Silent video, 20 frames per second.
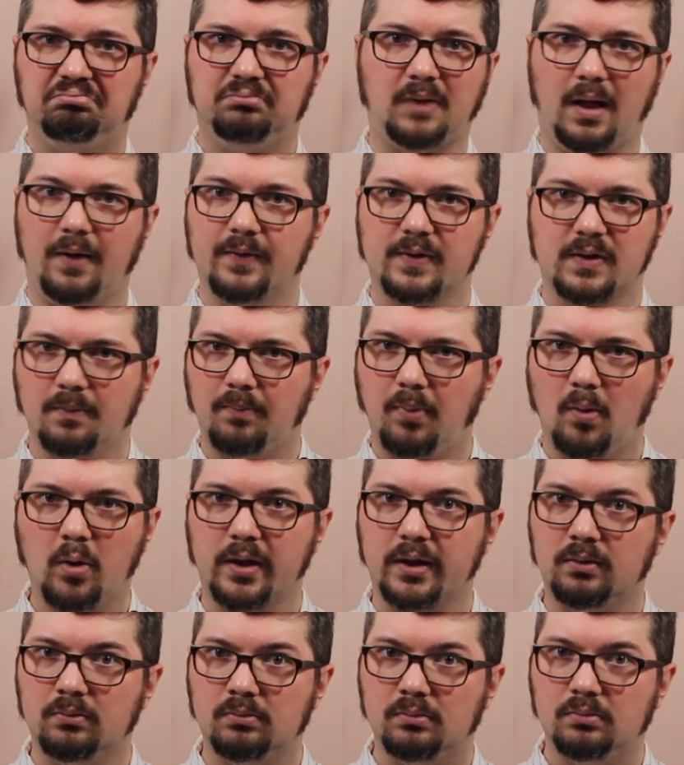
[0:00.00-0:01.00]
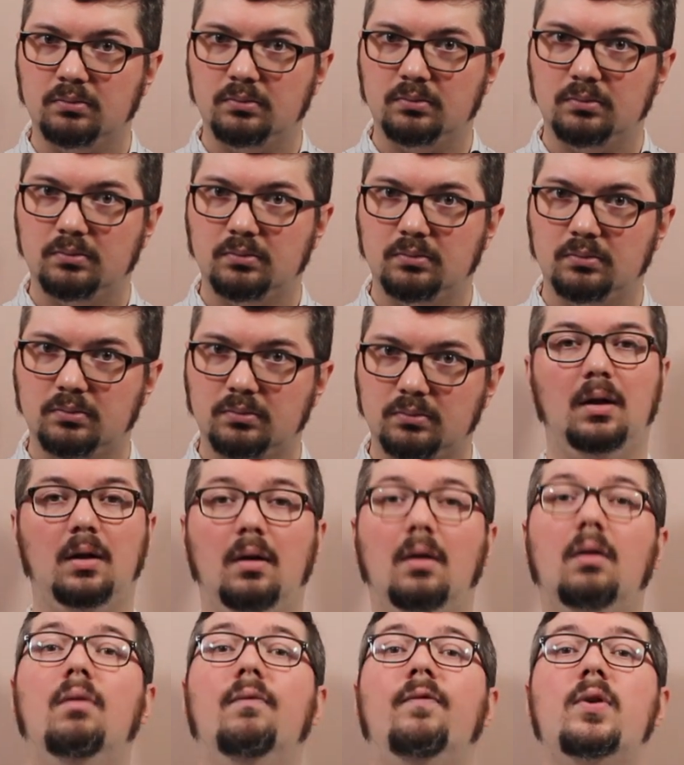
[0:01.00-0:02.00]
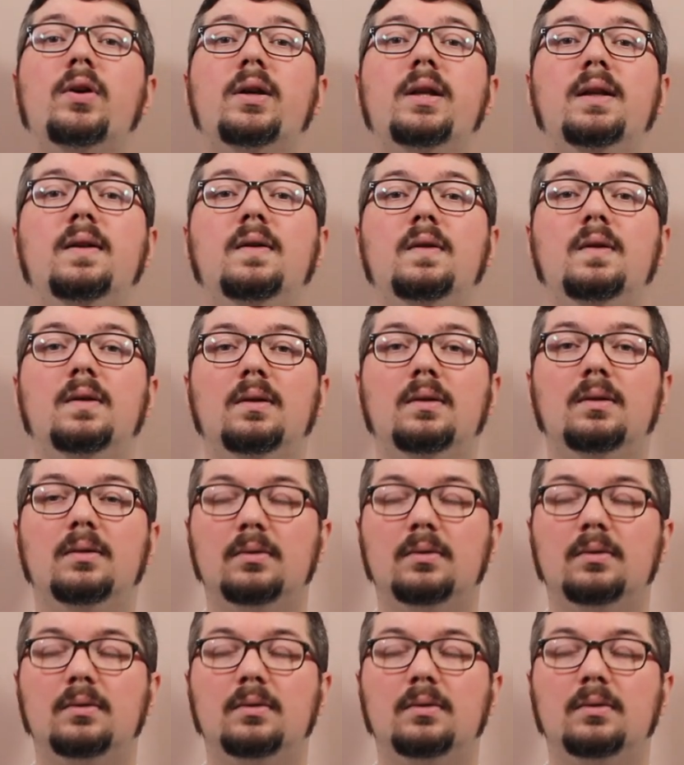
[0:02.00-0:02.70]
That was the point. Verdict?